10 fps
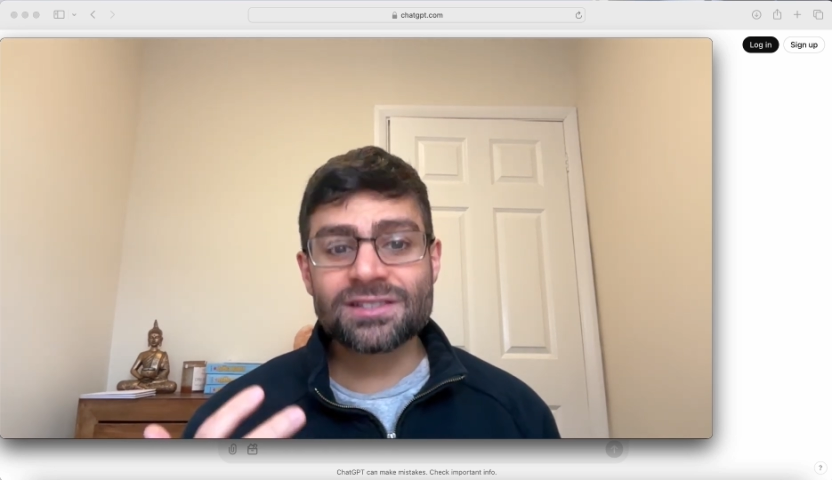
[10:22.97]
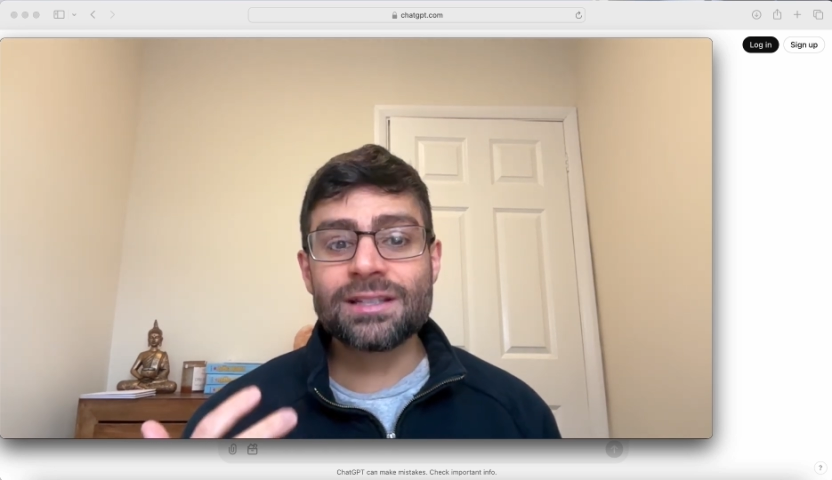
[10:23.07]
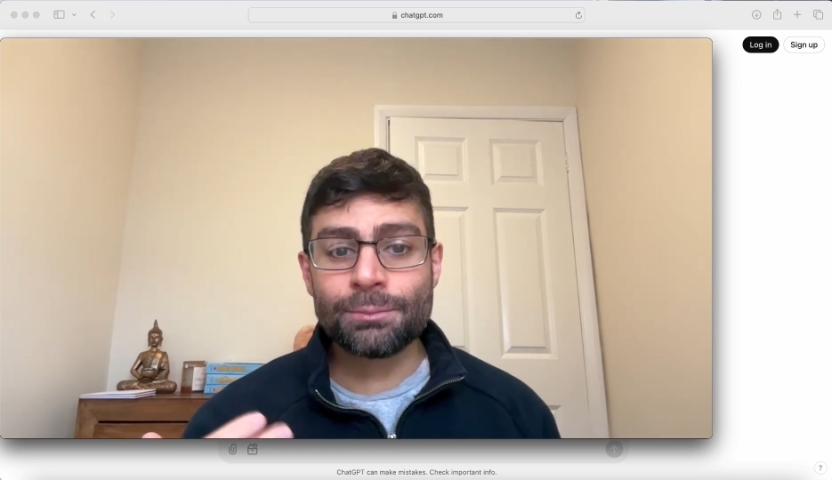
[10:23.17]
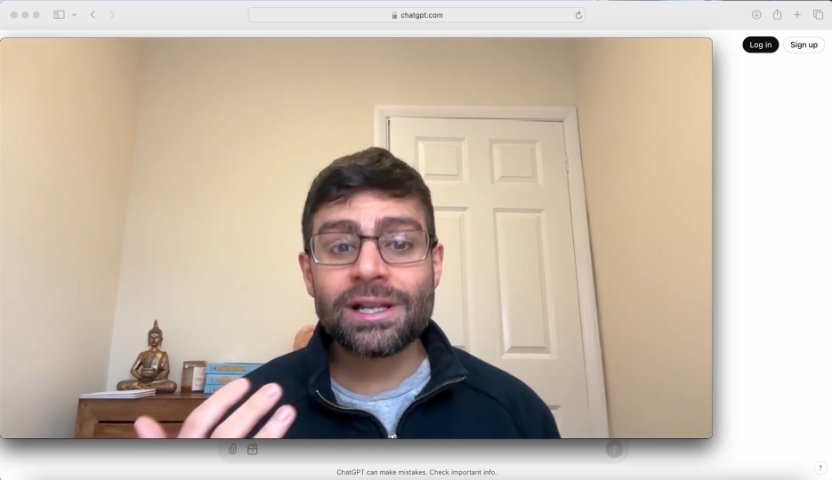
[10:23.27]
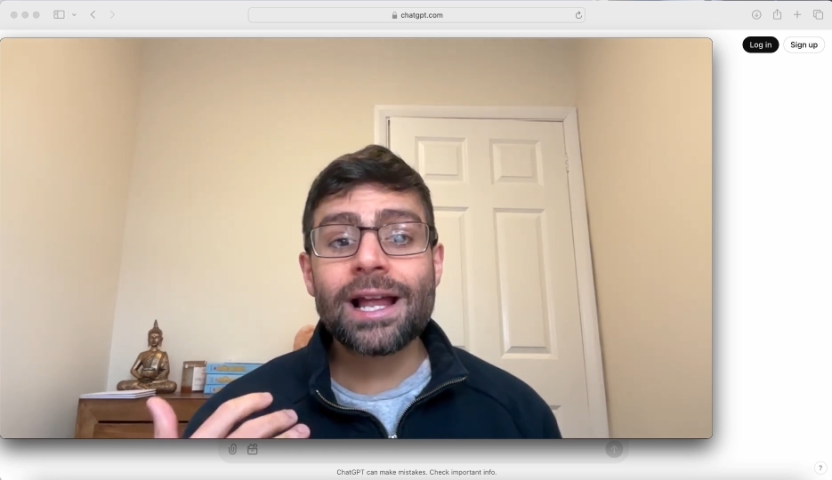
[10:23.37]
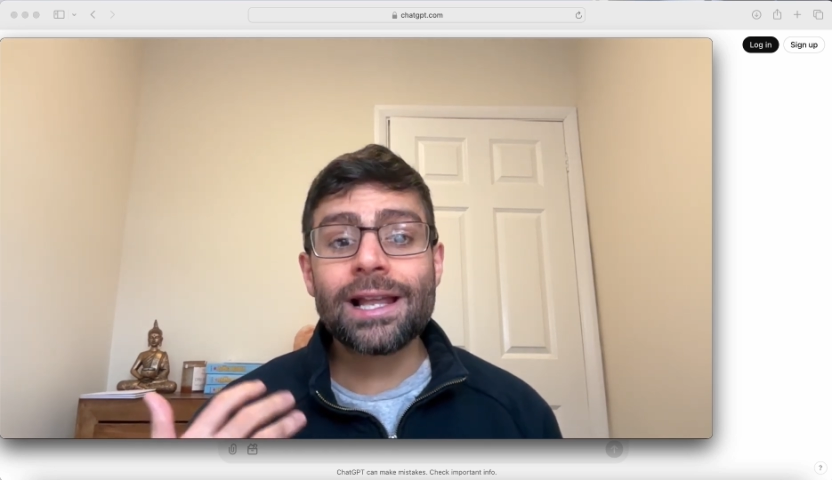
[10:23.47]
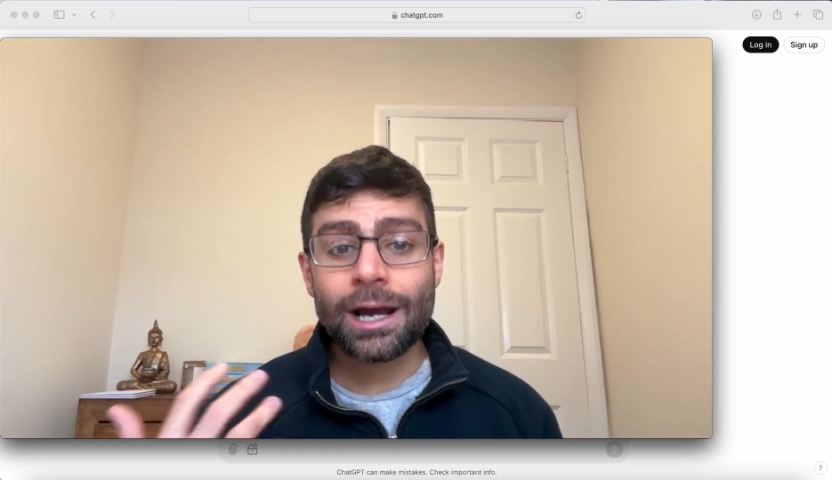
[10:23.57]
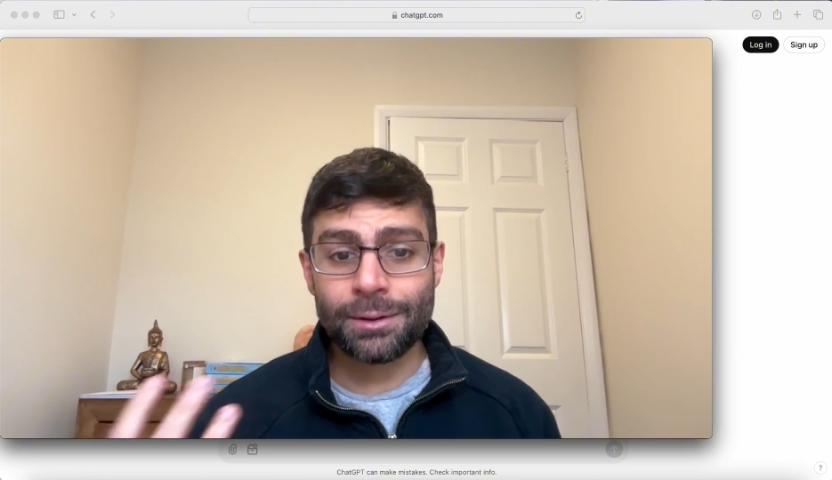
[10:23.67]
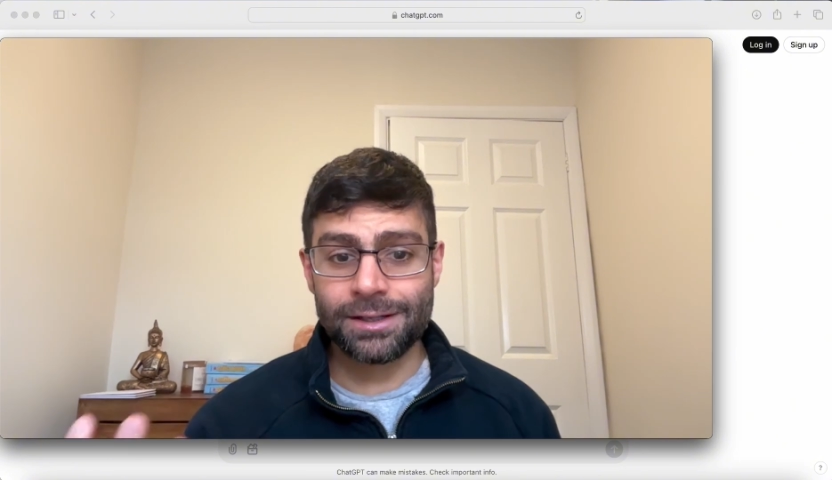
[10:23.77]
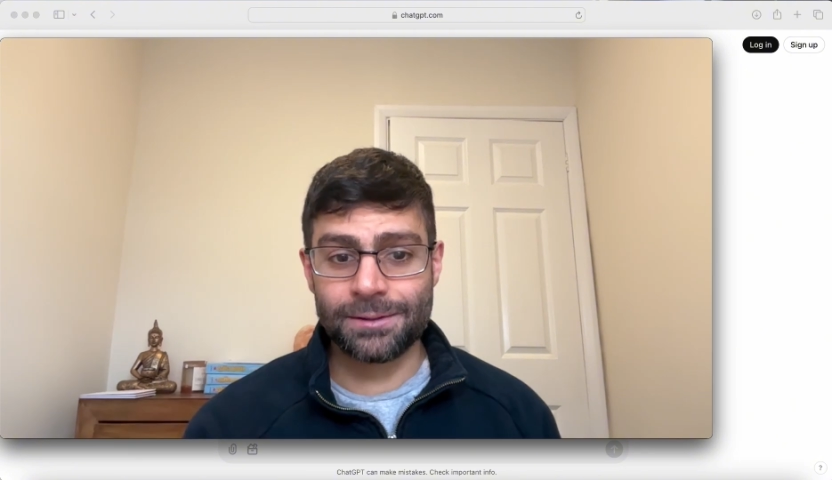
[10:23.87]
simply
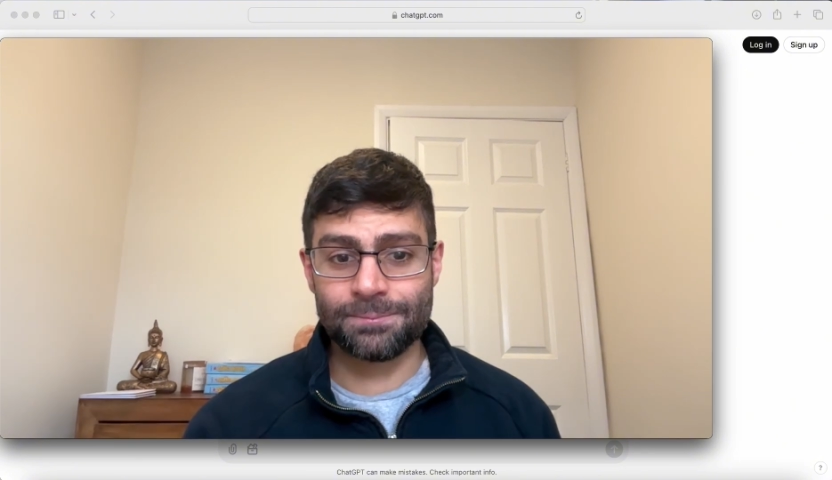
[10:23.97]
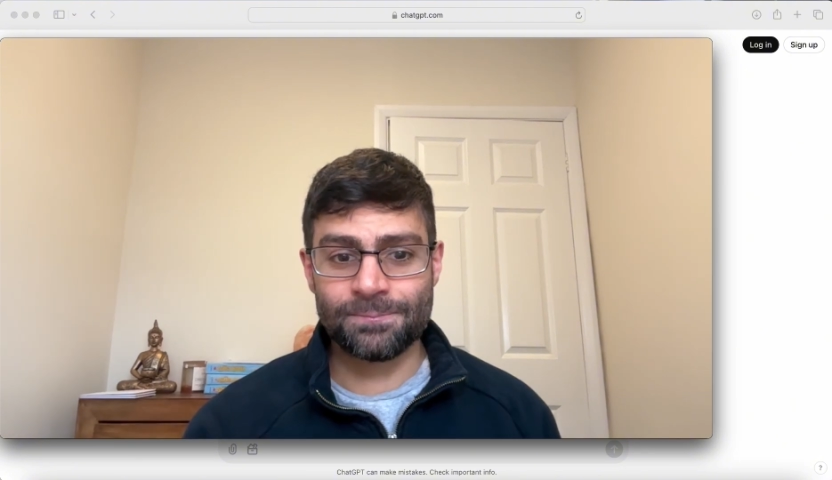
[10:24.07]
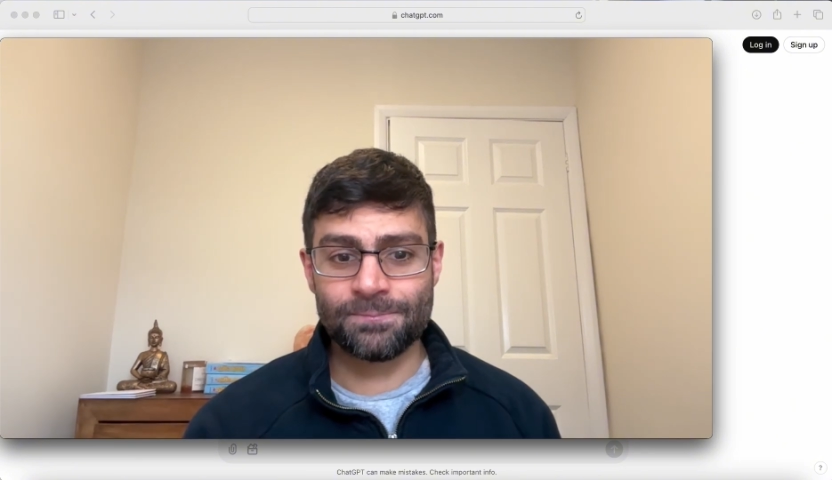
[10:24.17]
allowing it